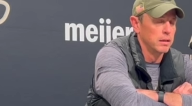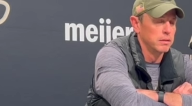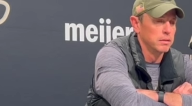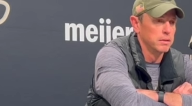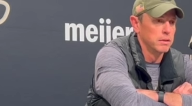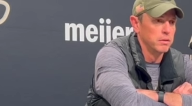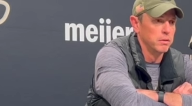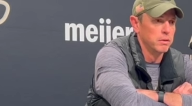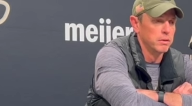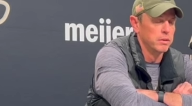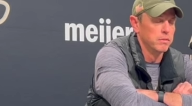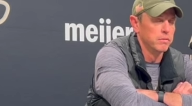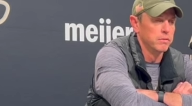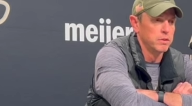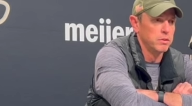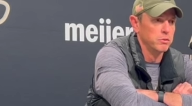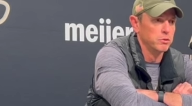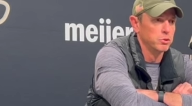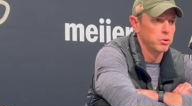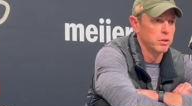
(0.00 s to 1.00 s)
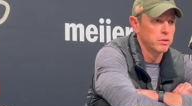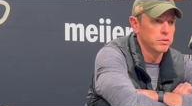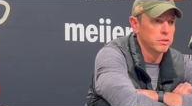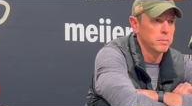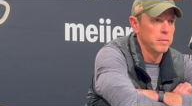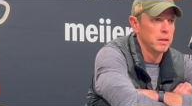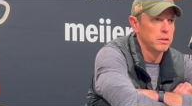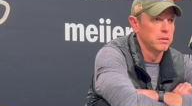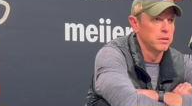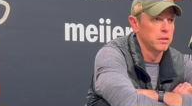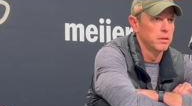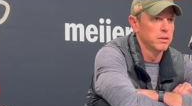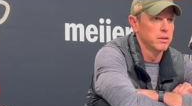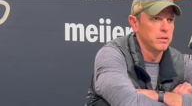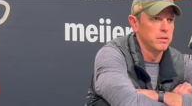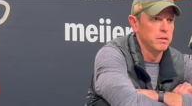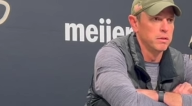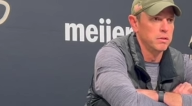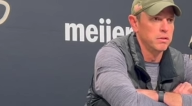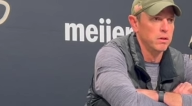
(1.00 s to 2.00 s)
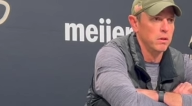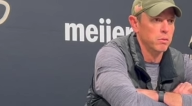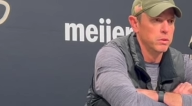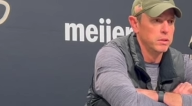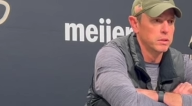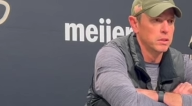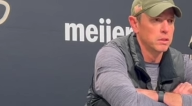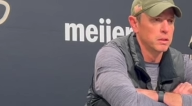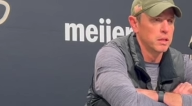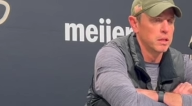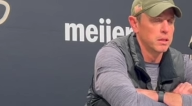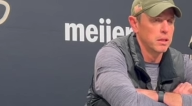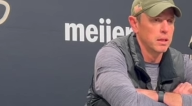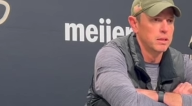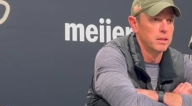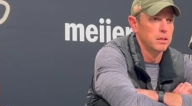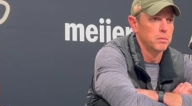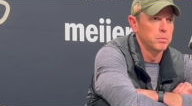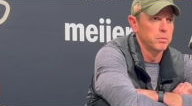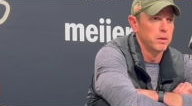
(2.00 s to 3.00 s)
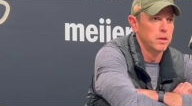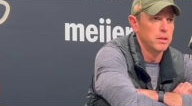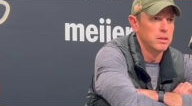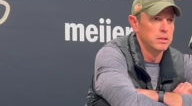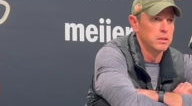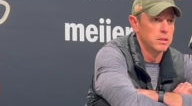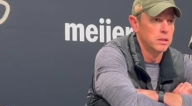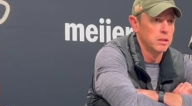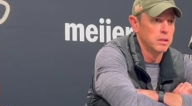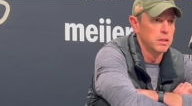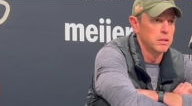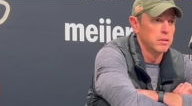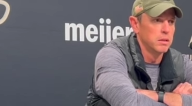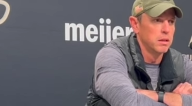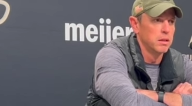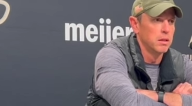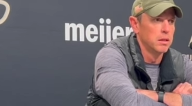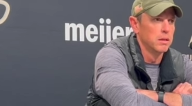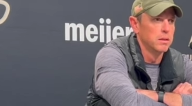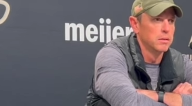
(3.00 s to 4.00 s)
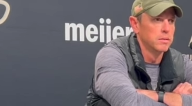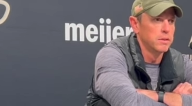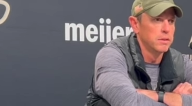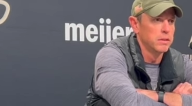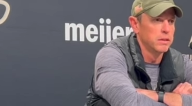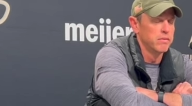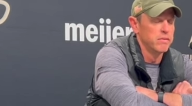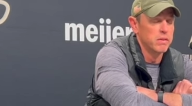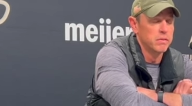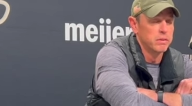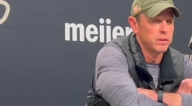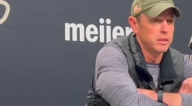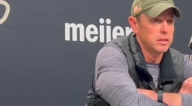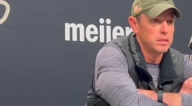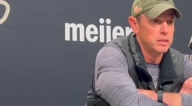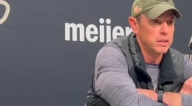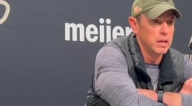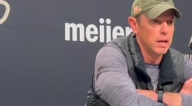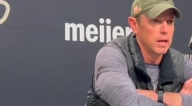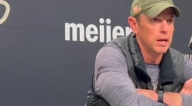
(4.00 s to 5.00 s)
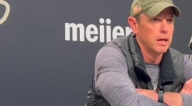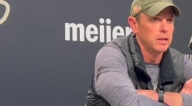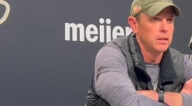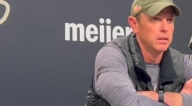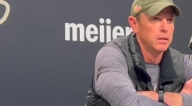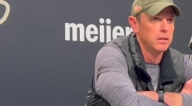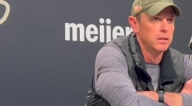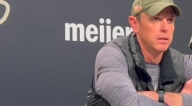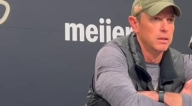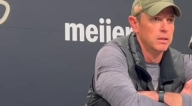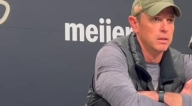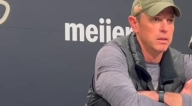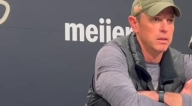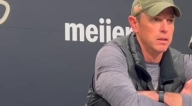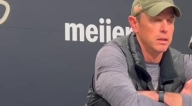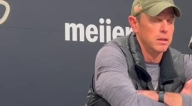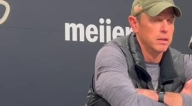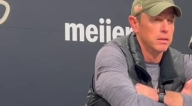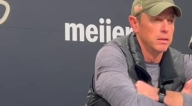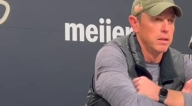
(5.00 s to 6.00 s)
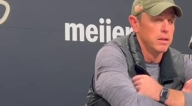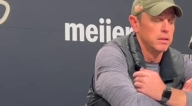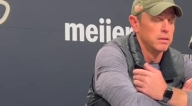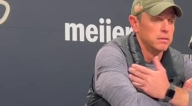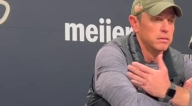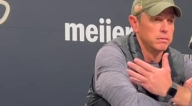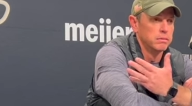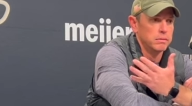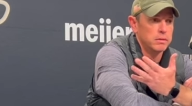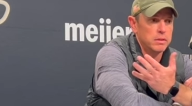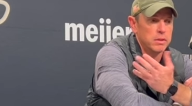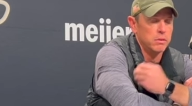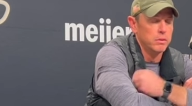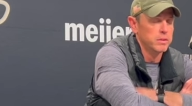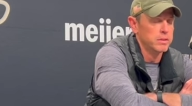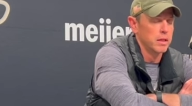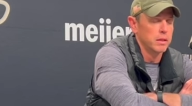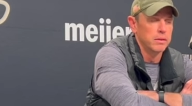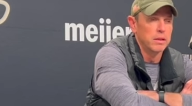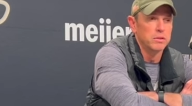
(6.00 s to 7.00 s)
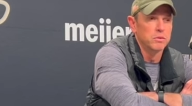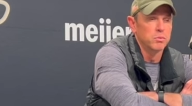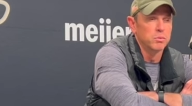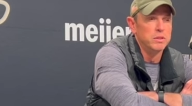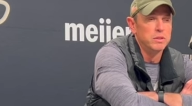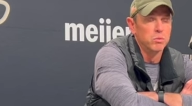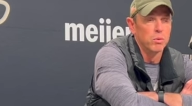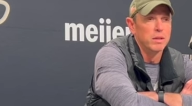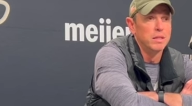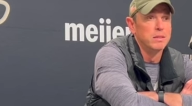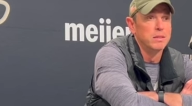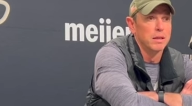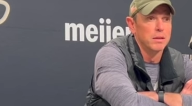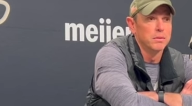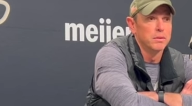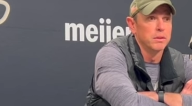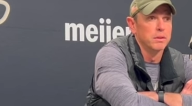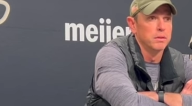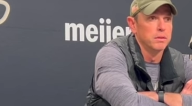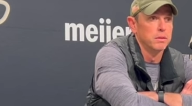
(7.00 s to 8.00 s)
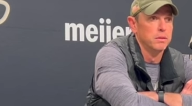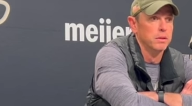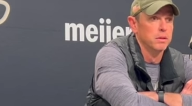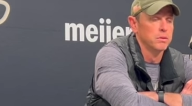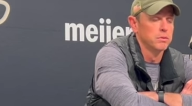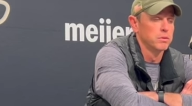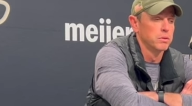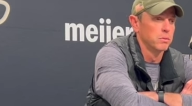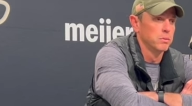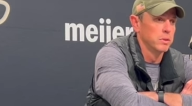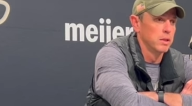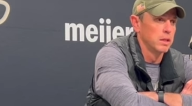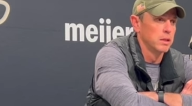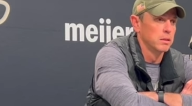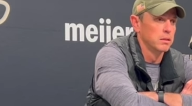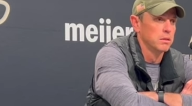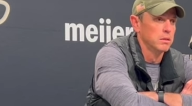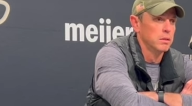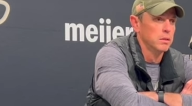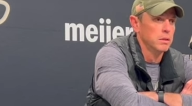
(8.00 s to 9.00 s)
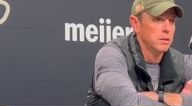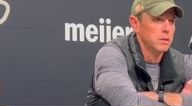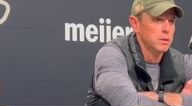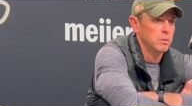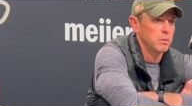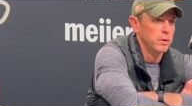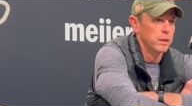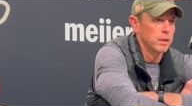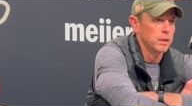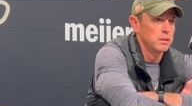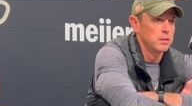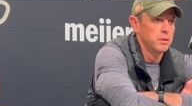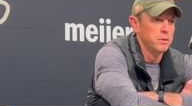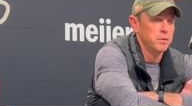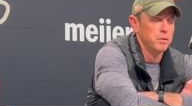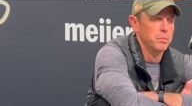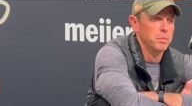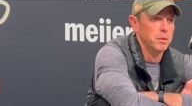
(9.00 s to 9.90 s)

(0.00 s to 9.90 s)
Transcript: you trust him out there, you know he's going to get lined up right. He's going to get give everything he's got. And that's the reason why he's out there, So we gotta continue to